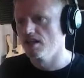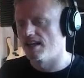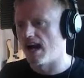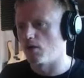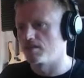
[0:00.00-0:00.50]

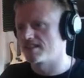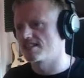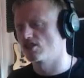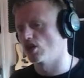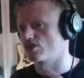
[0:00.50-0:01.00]
Now, this
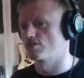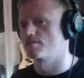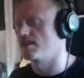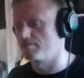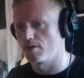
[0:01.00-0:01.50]
is not
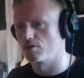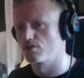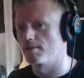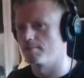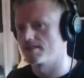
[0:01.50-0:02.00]
something I've
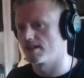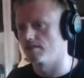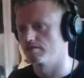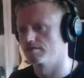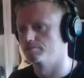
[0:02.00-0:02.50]
programmed
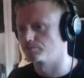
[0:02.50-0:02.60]
myself.